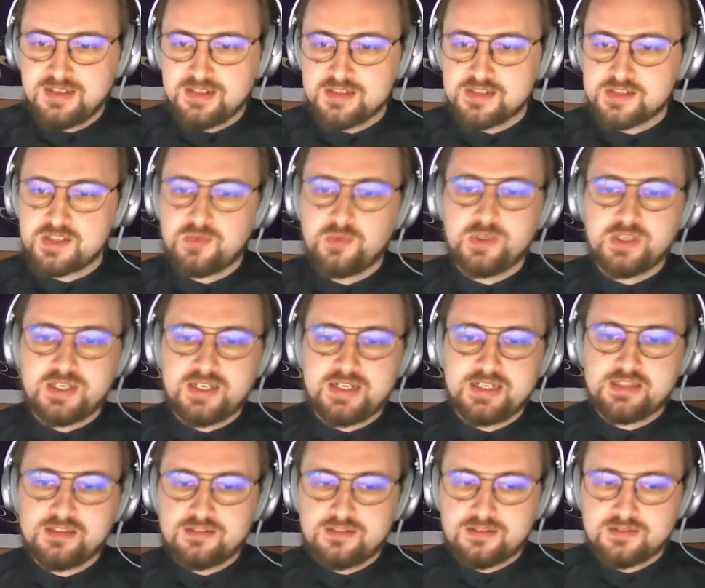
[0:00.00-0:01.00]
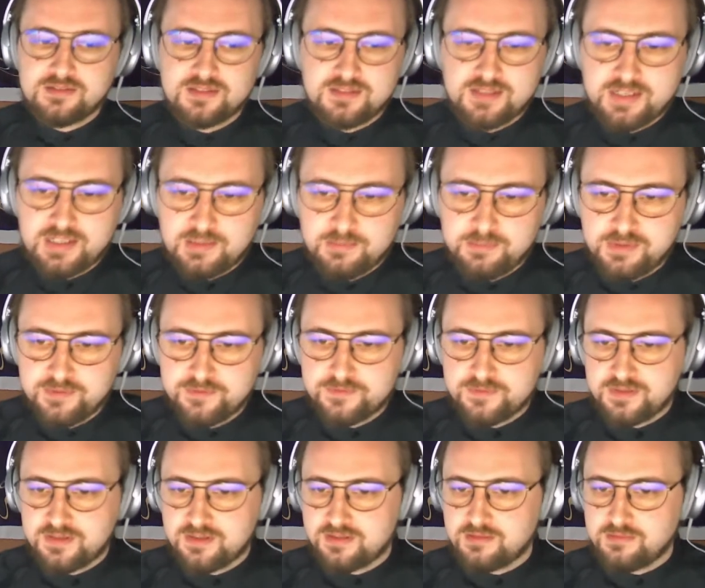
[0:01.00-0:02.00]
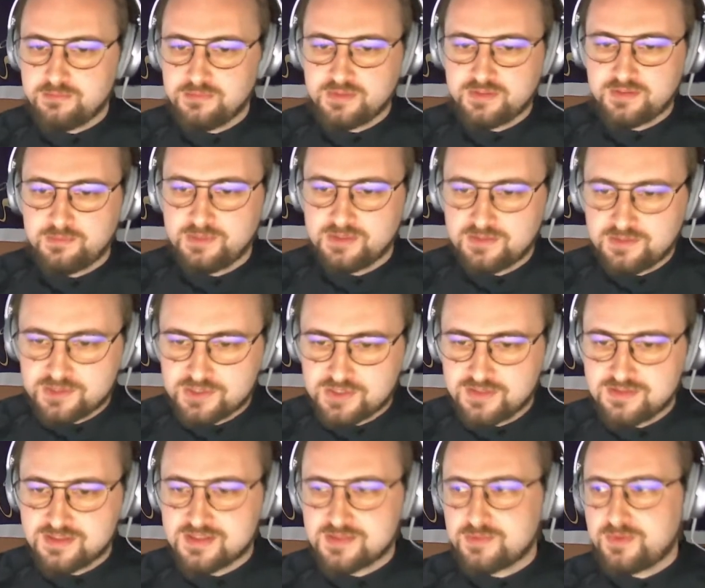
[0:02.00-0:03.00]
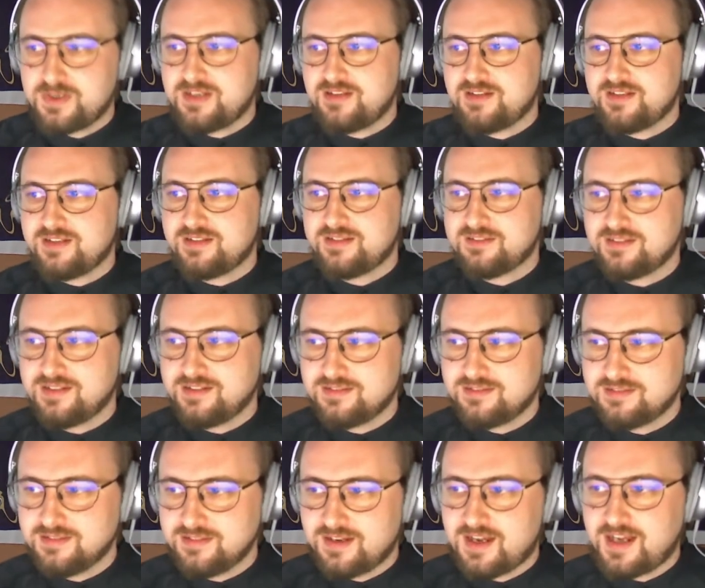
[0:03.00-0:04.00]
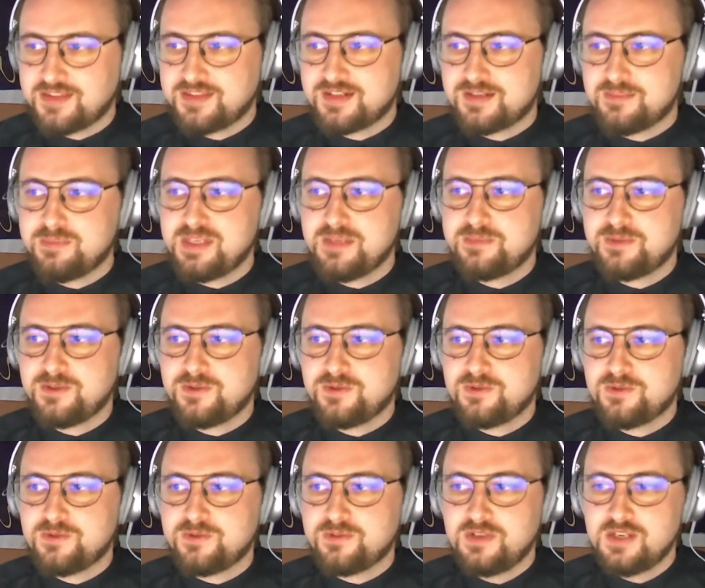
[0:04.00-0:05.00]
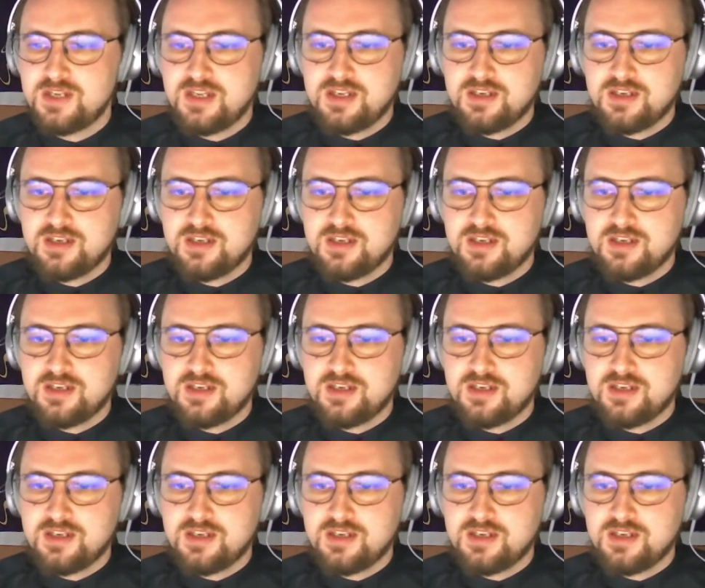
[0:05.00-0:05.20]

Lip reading: So we had the help of mathematicians as well and other people